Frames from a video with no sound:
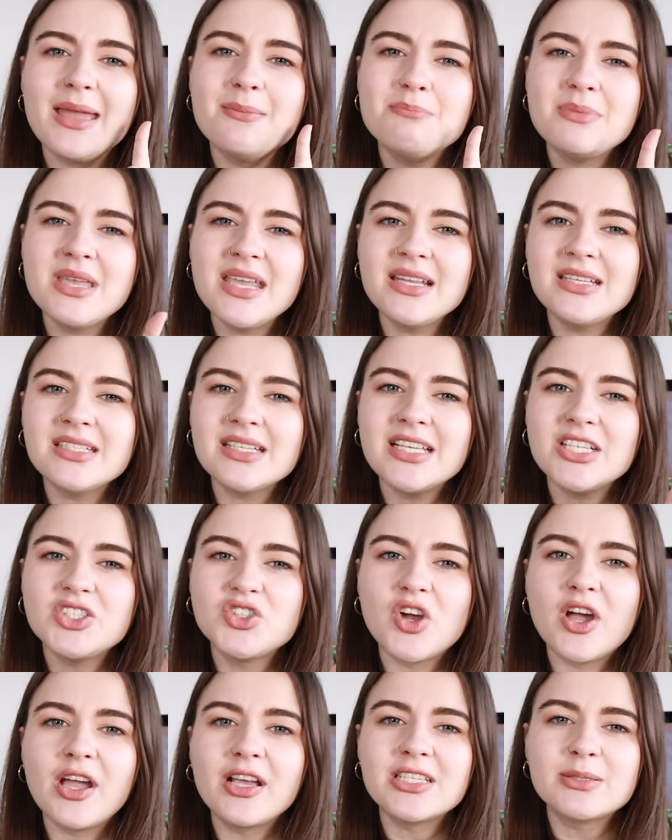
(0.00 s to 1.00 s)
immediately
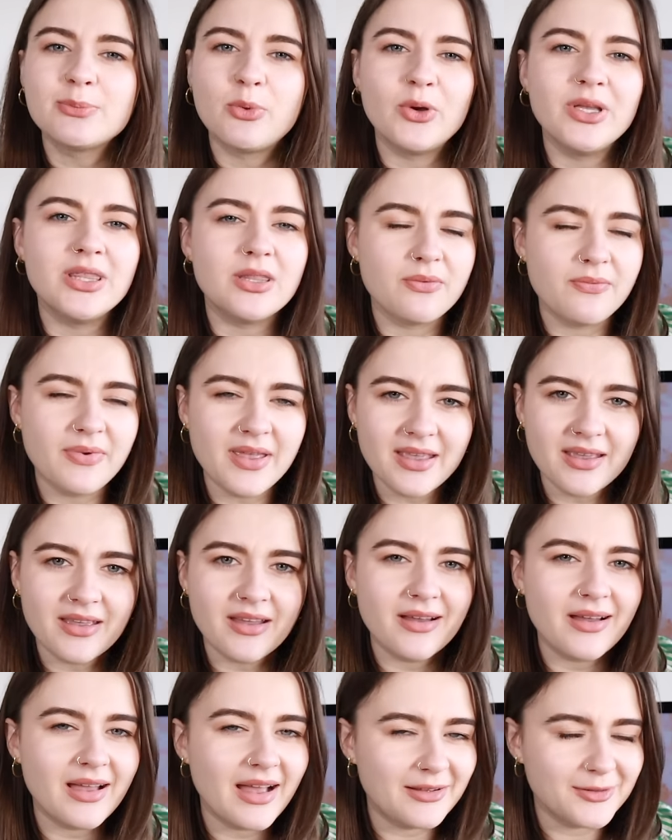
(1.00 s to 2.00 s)
trying to point the
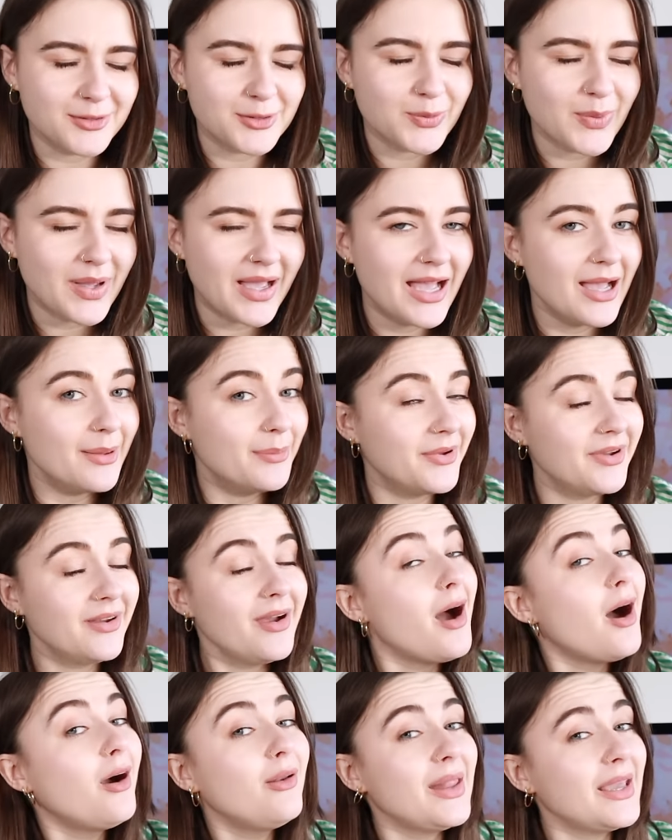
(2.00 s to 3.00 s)
finger elsewhere, but
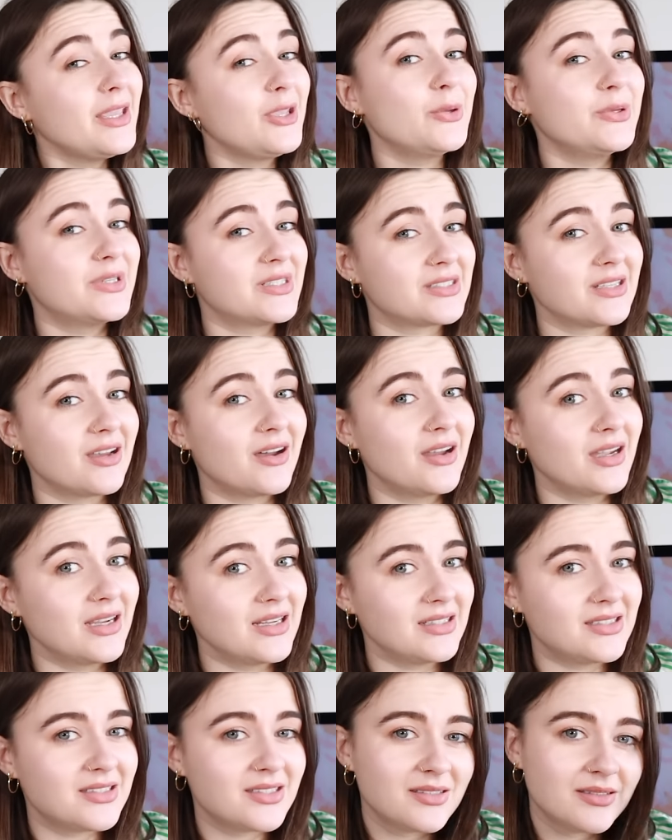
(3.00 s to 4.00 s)
I'll let you
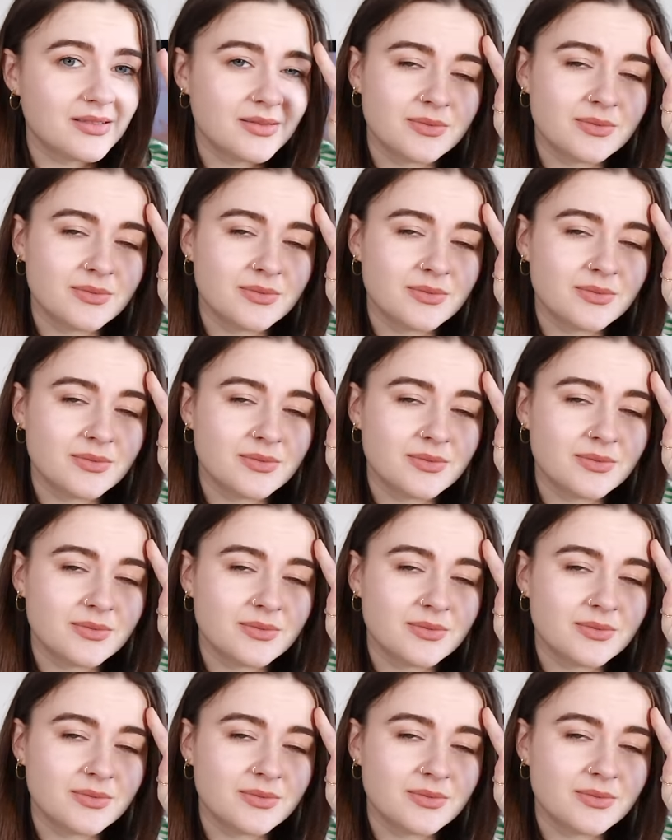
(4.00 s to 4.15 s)
decide.